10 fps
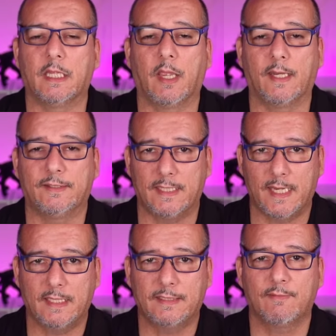at the
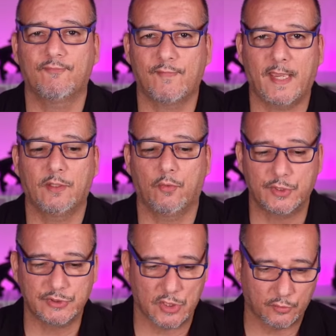end, the final
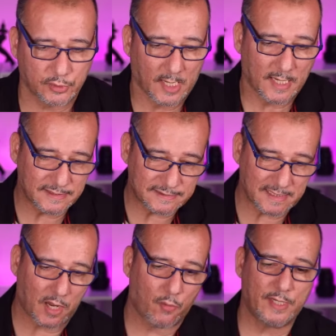result is
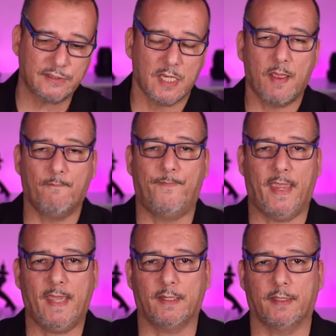always
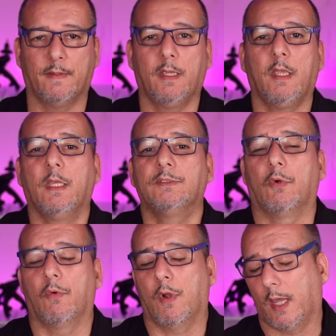better.
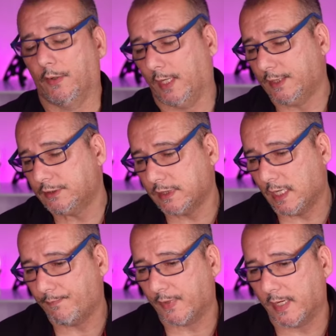So another
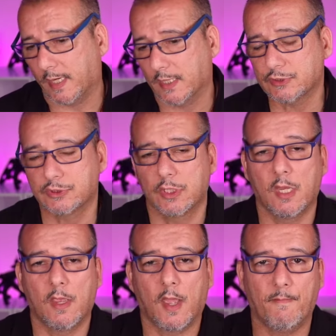tip is
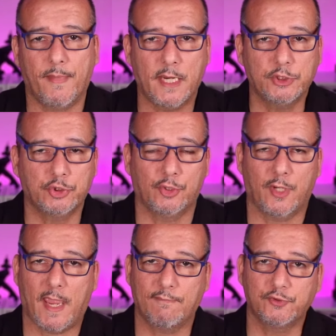make sure you
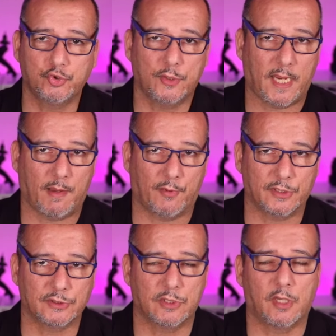have 2
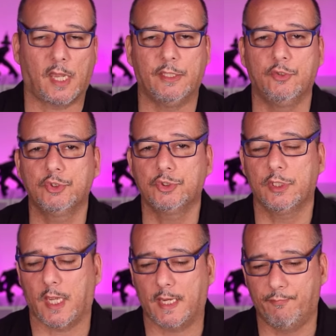cameras.
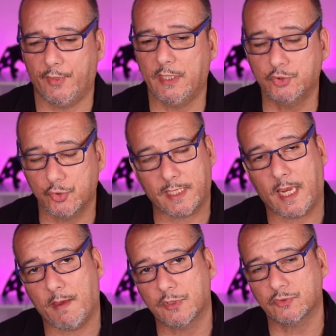I bring 2
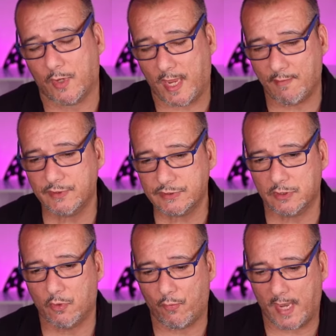cameras to every
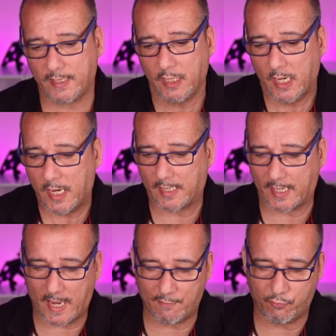single wedding, and I
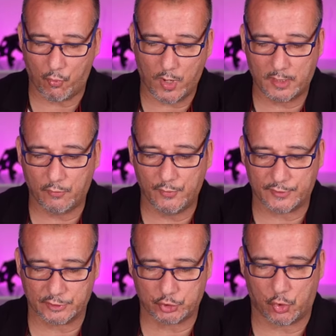have one with
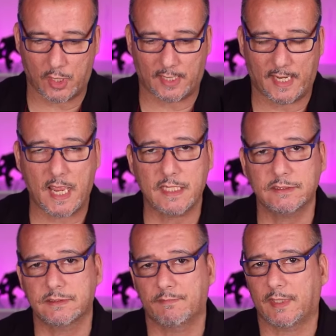a short lens,
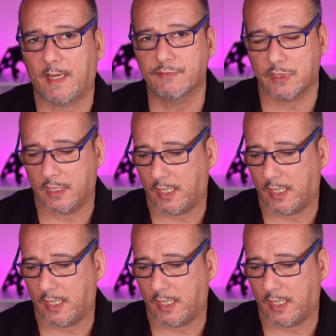sometimes